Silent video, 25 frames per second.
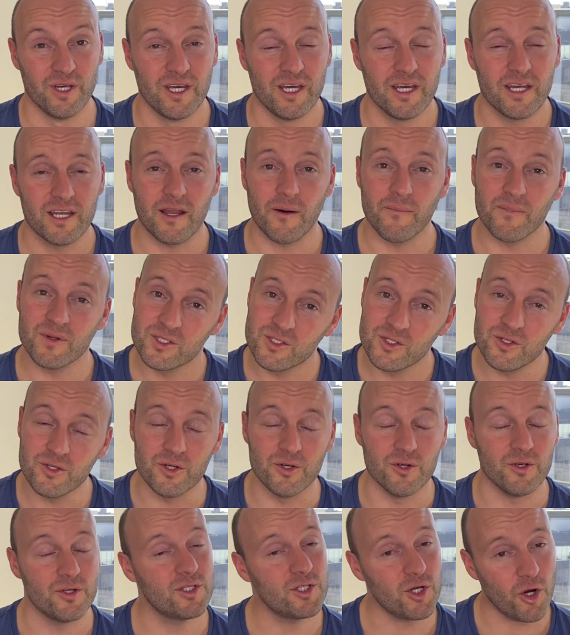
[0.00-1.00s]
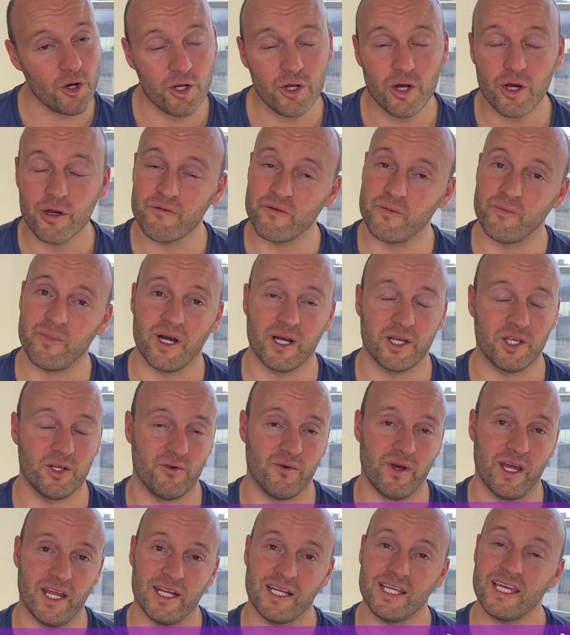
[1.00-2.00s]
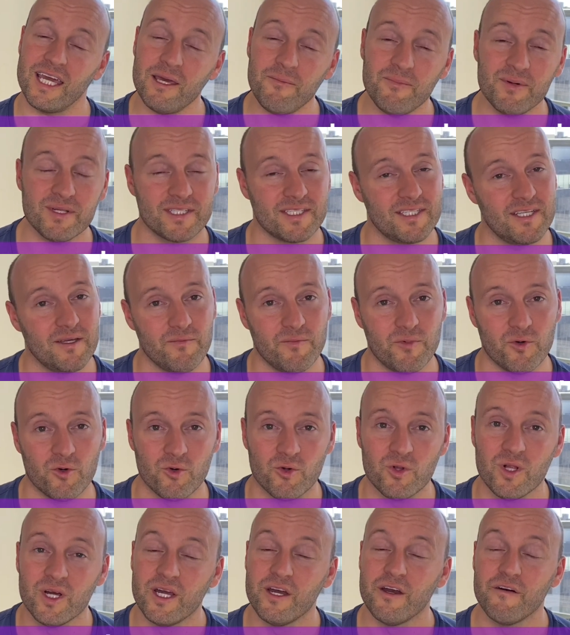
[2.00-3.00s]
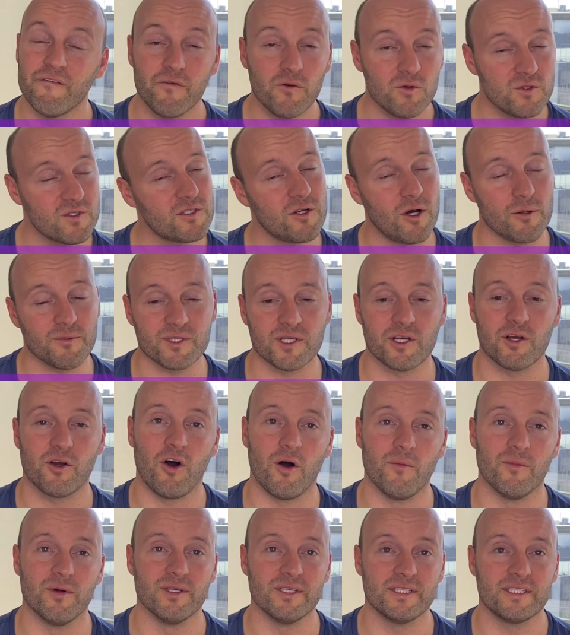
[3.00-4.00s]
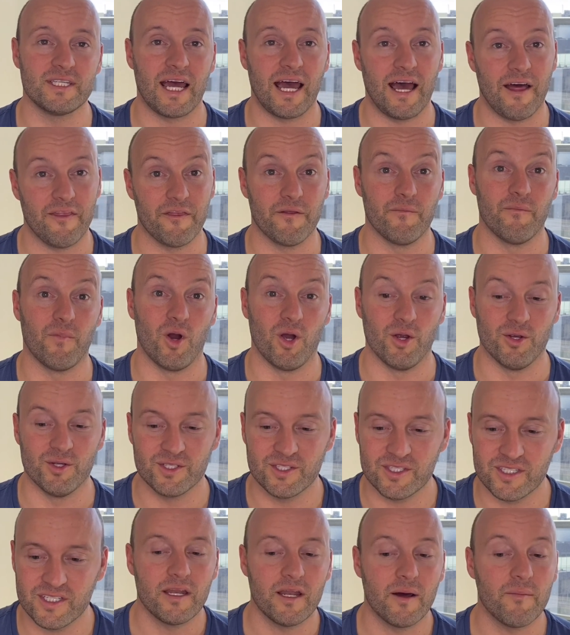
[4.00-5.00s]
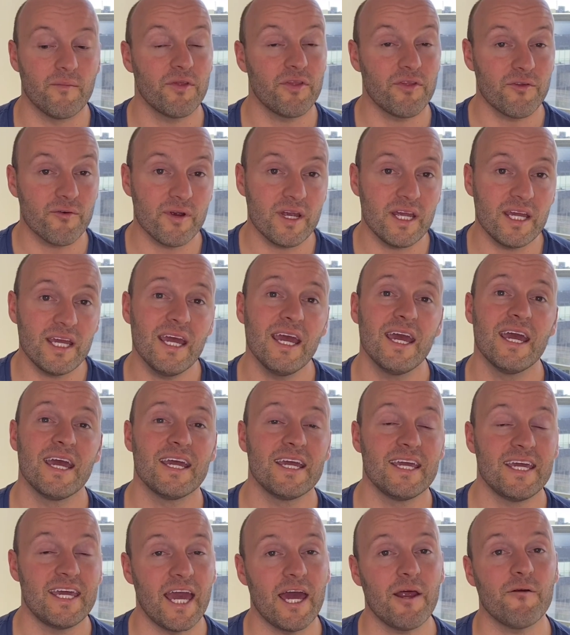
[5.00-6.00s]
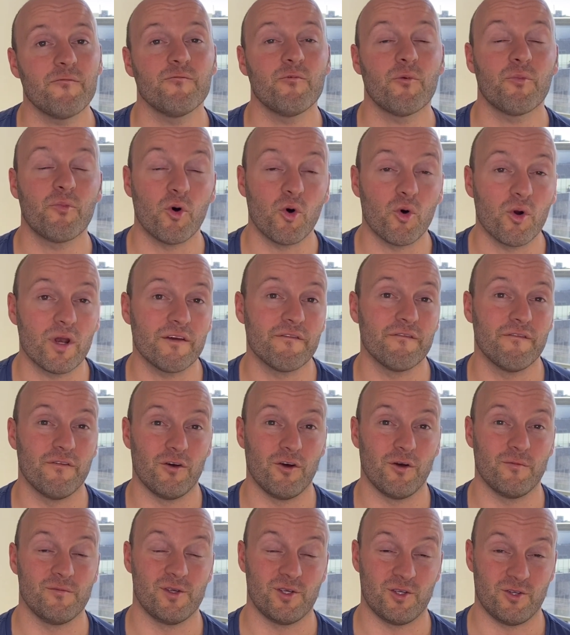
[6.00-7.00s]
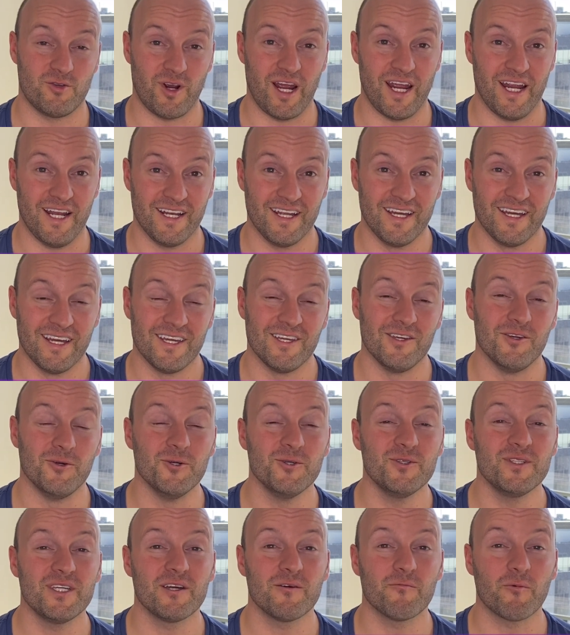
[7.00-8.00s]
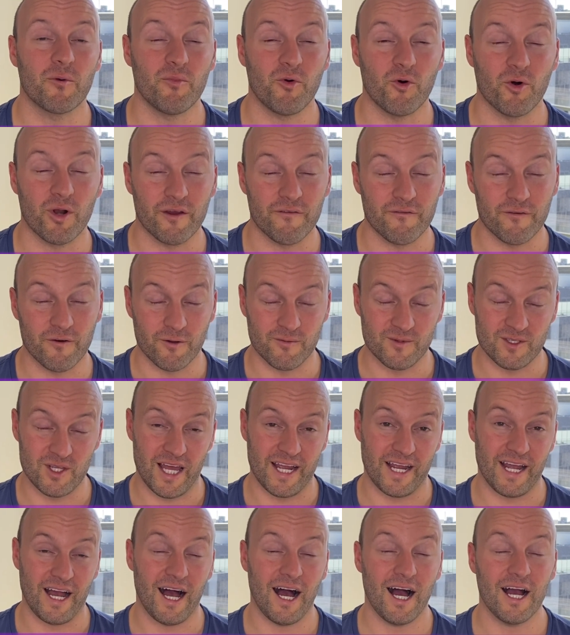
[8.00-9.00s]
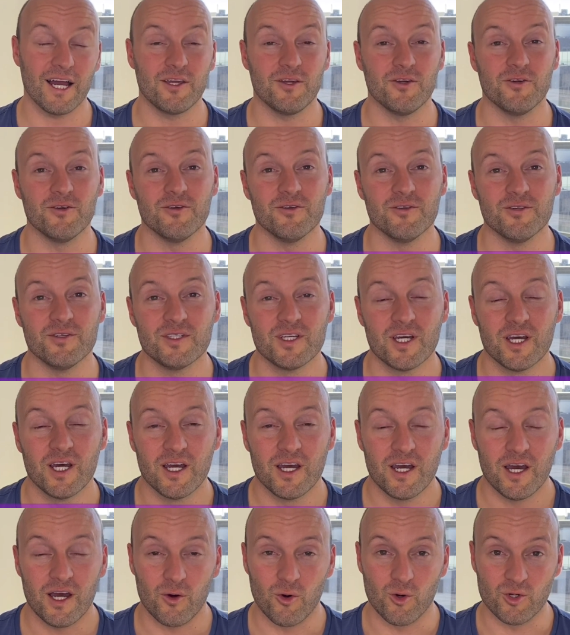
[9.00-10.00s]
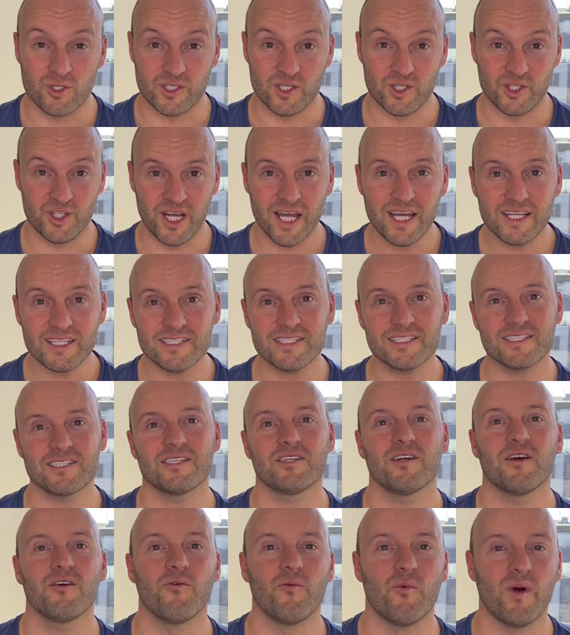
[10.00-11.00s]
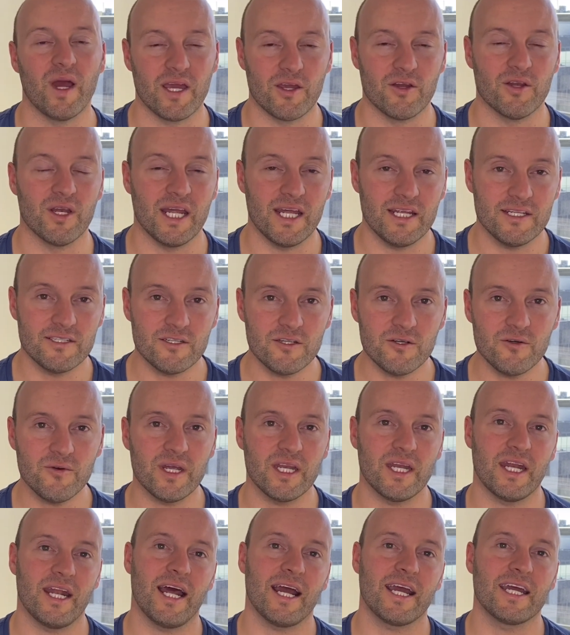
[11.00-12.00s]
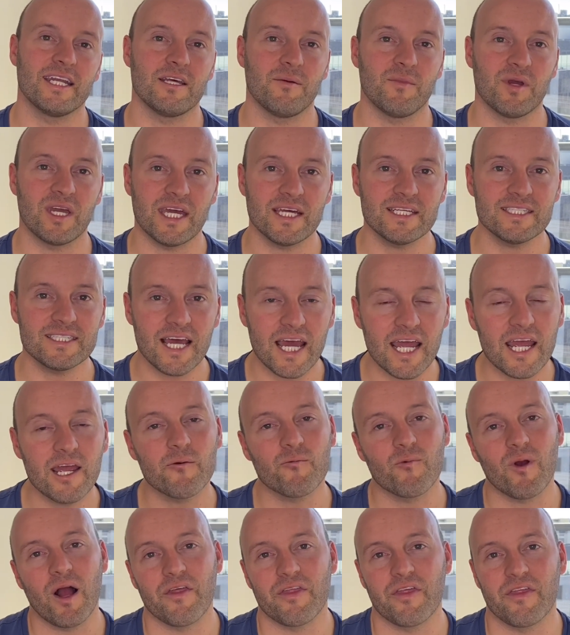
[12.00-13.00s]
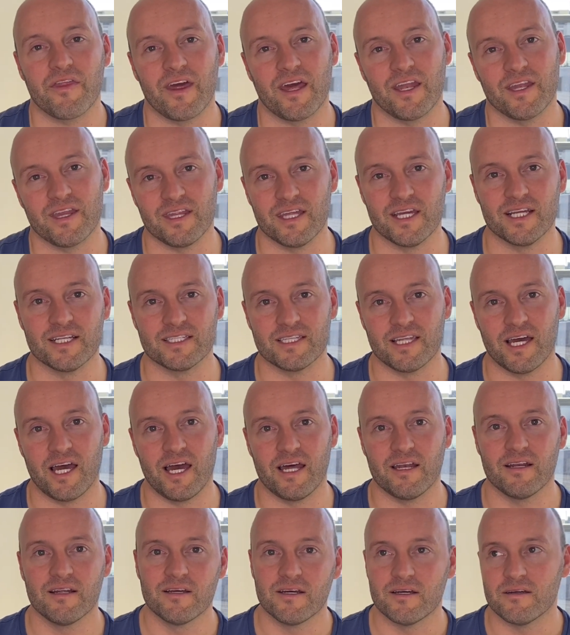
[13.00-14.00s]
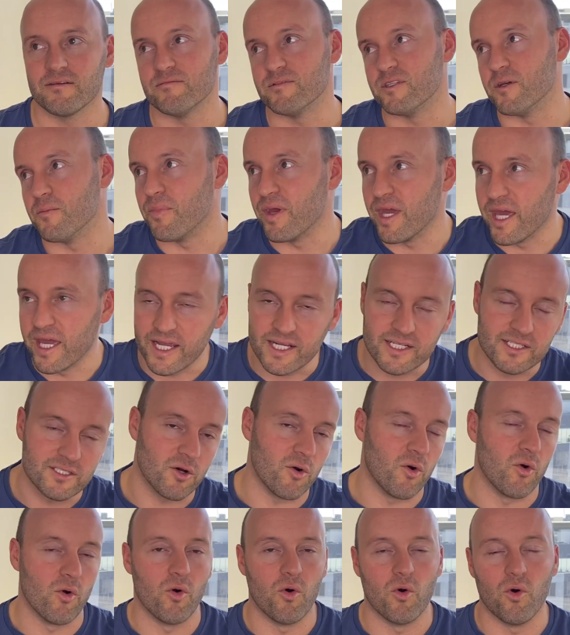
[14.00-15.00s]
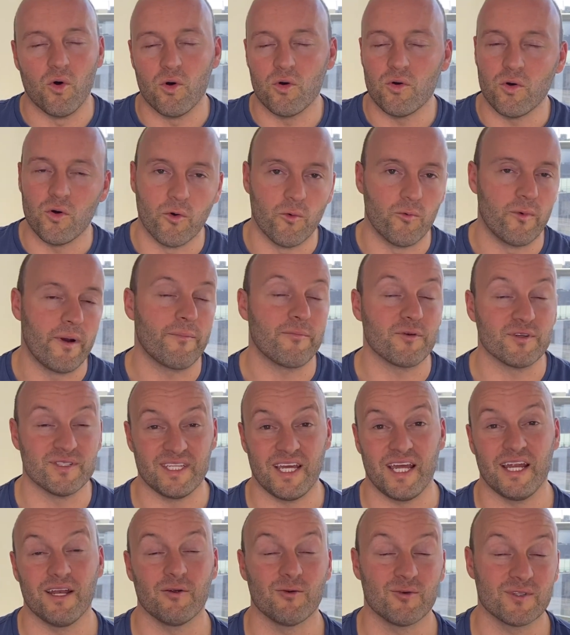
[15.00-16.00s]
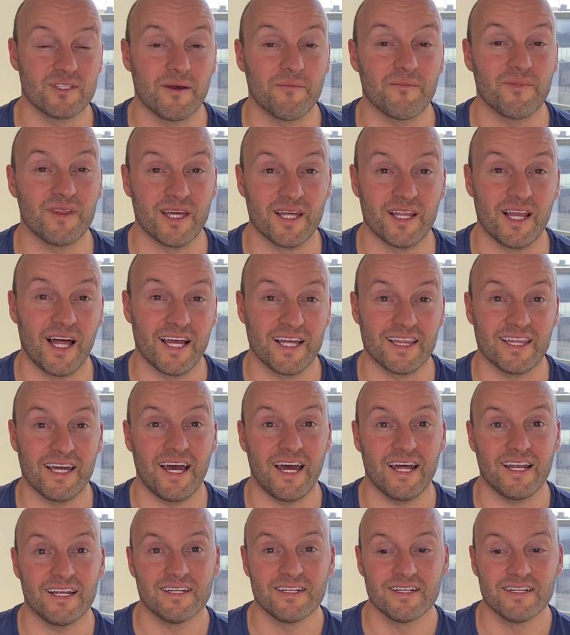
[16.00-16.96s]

Number 2, don't overpunctuate. Keep it simple, full stops and commas at the most. Number 3, get reporting verbs straight, using reporting verbs like argues or suggests where you need to in an academic essay rather than things that depict or represent or something like that.